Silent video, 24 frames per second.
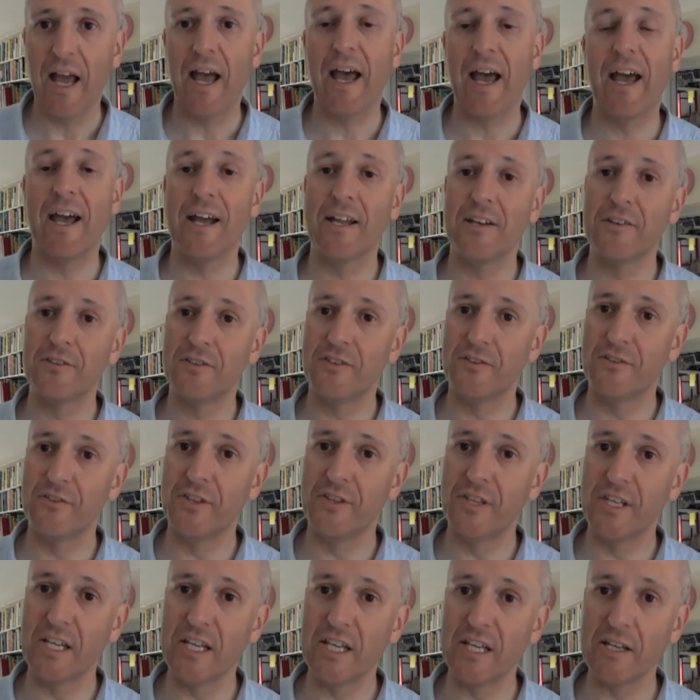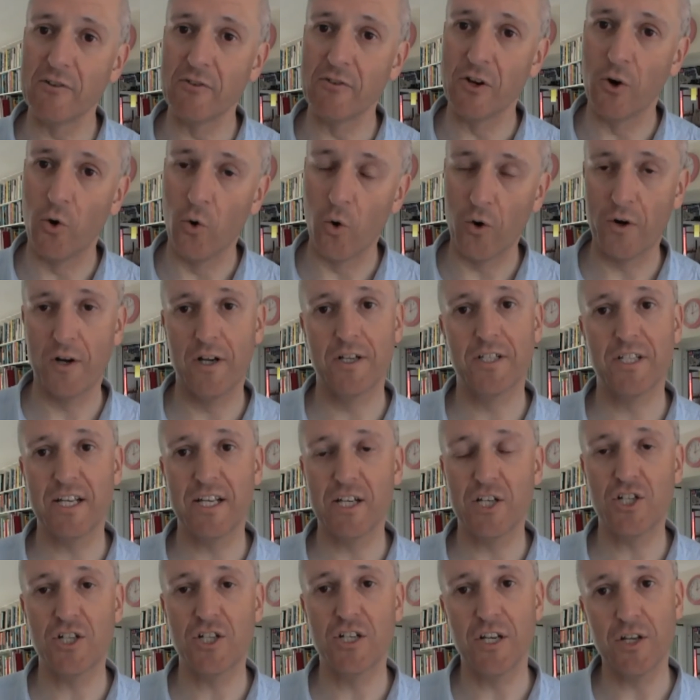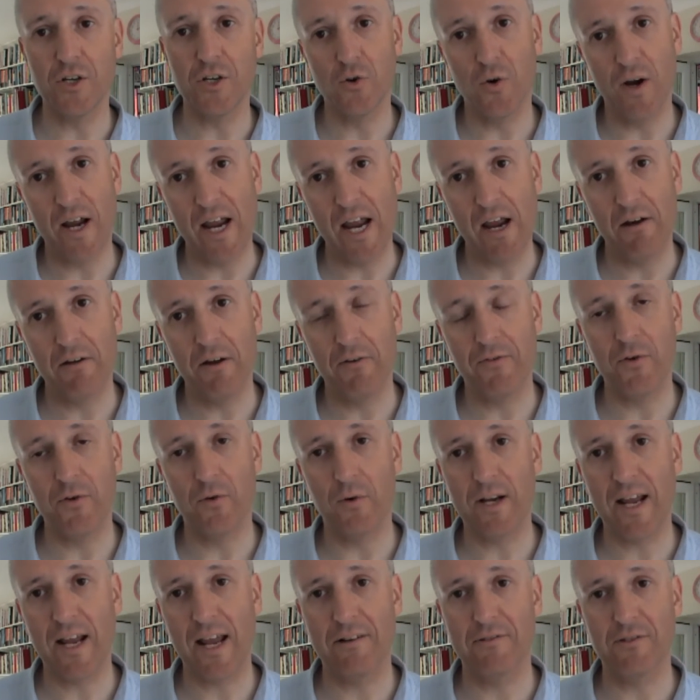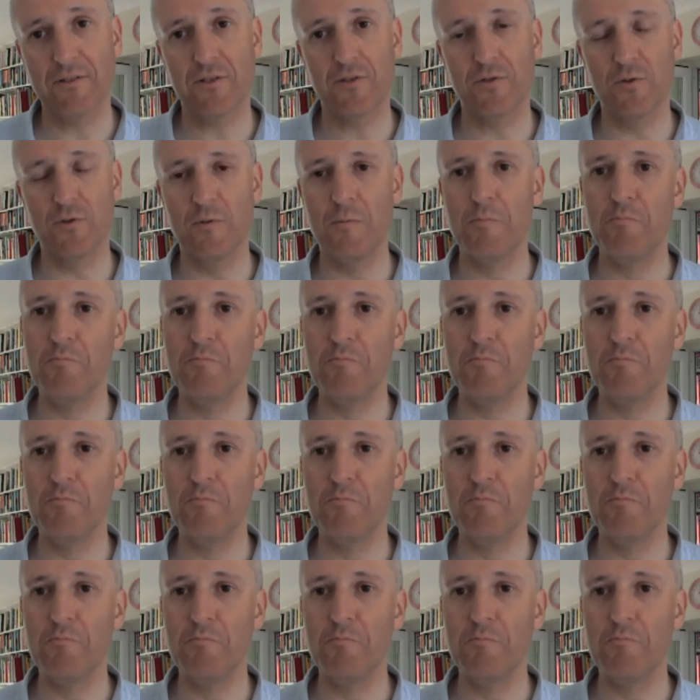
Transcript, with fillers: and the organisation in your area for your council